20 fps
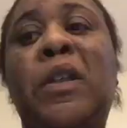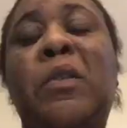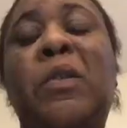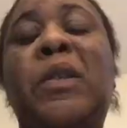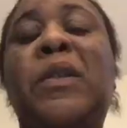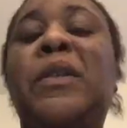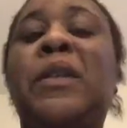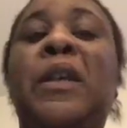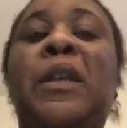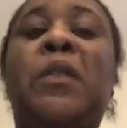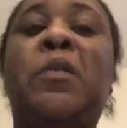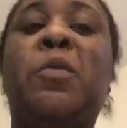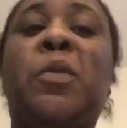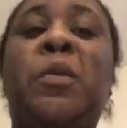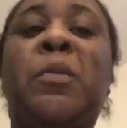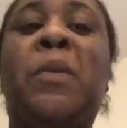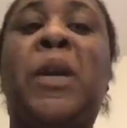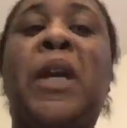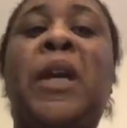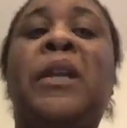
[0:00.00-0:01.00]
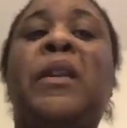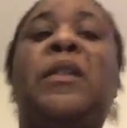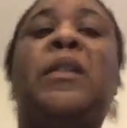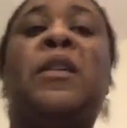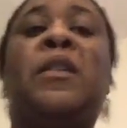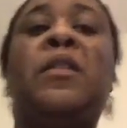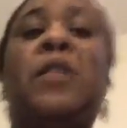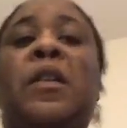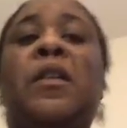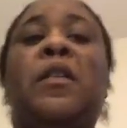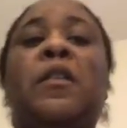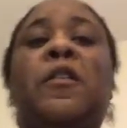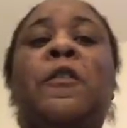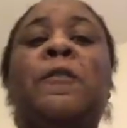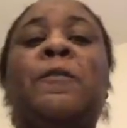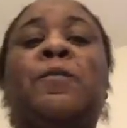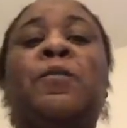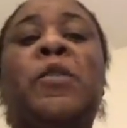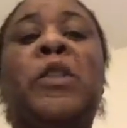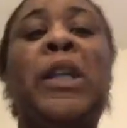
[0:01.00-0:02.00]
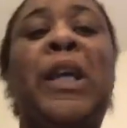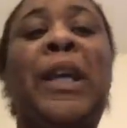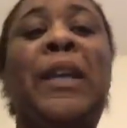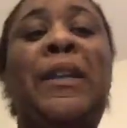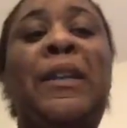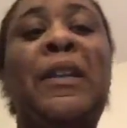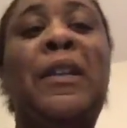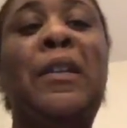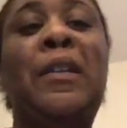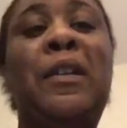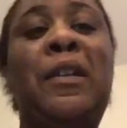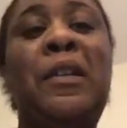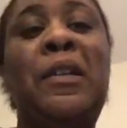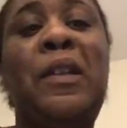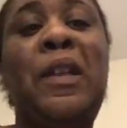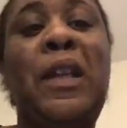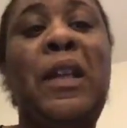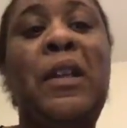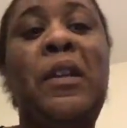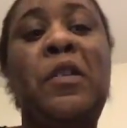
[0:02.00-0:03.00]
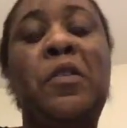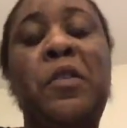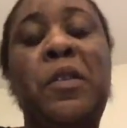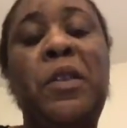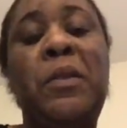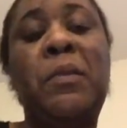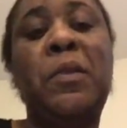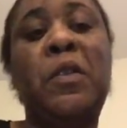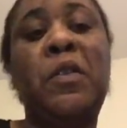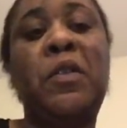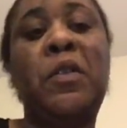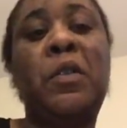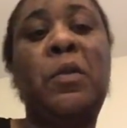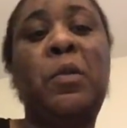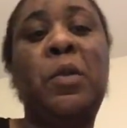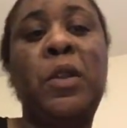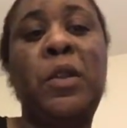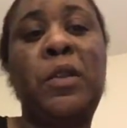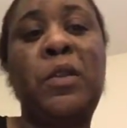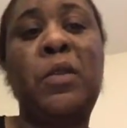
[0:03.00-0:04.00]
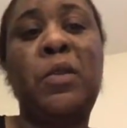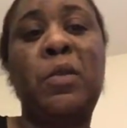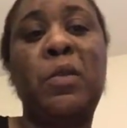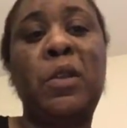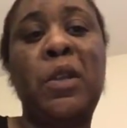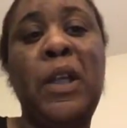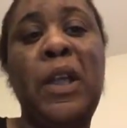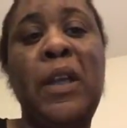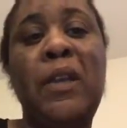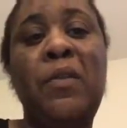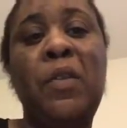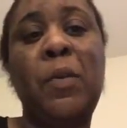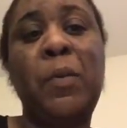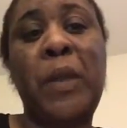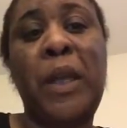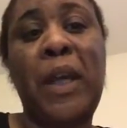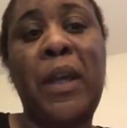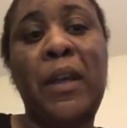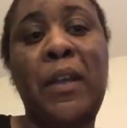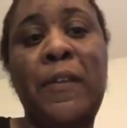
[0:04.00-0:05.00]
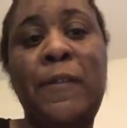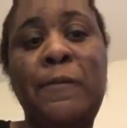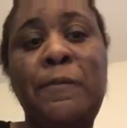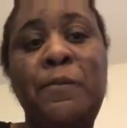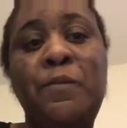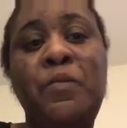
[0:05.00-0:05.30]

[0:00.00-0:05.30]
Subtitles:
always said, if we're mad at each other, at the end of the day, your siblings are the ones who are going to have your back.